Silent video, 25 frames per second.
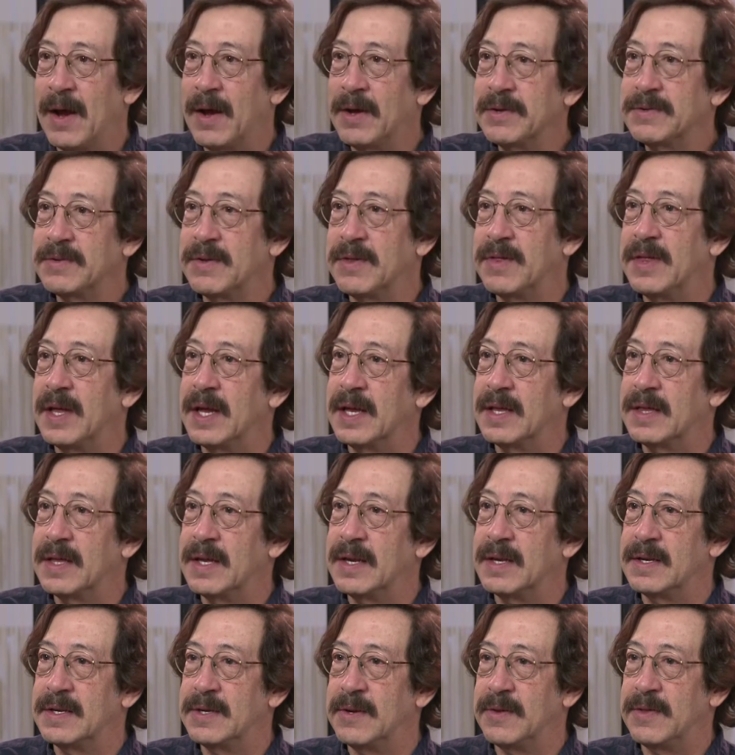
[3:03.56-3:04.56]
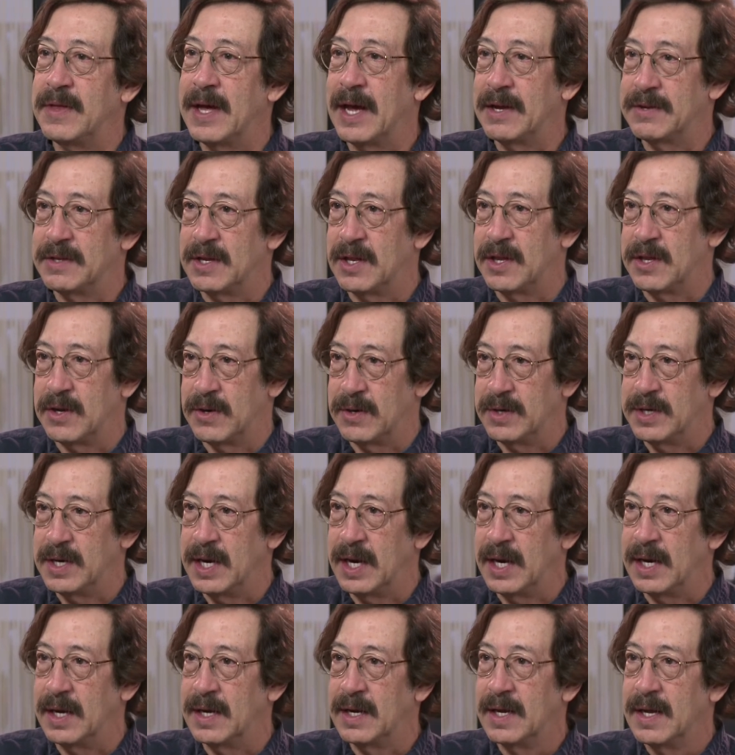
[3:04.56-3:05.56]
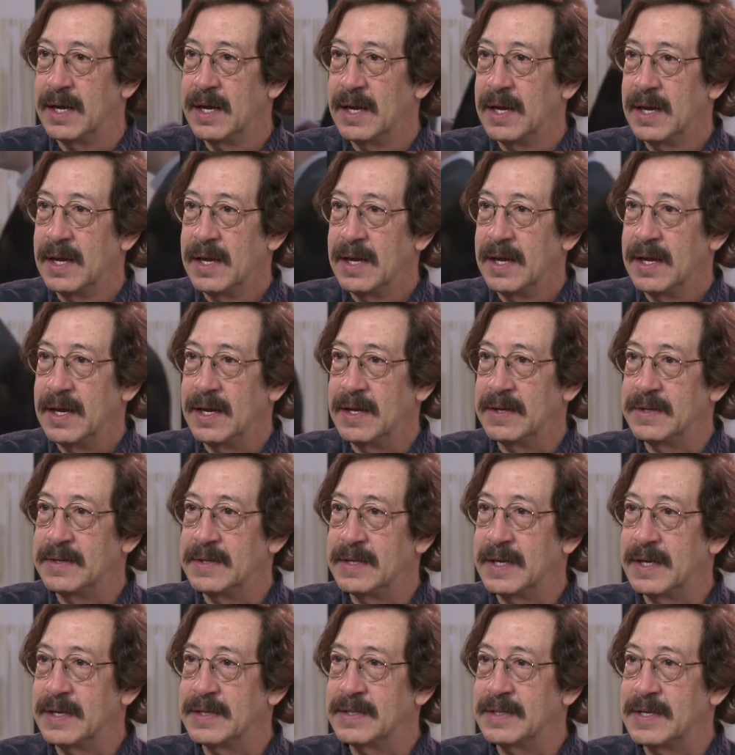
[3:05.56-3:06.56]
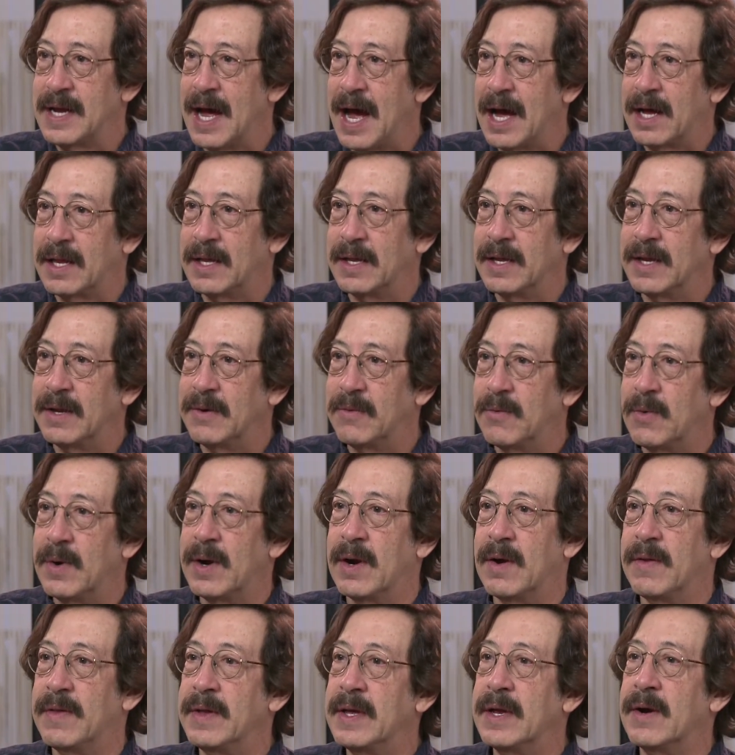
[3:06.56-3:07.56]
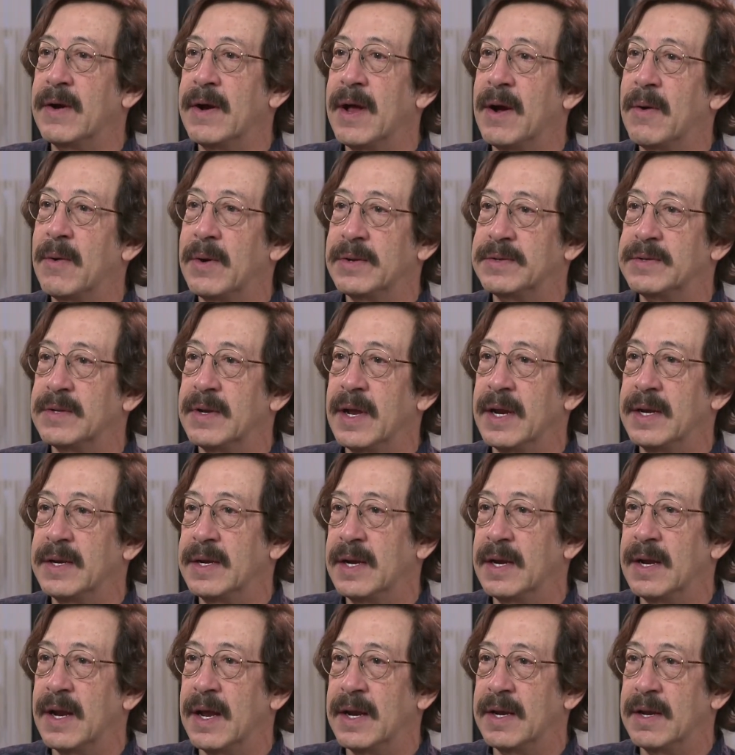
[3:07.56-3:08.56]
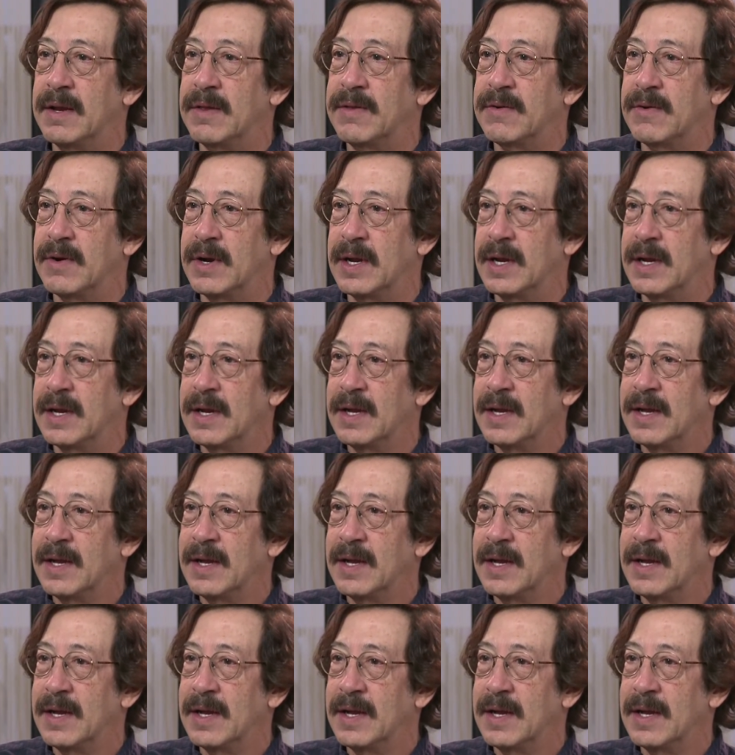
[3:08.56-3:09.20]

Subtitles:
also think that 2013 is exactly where the internet was in 1993.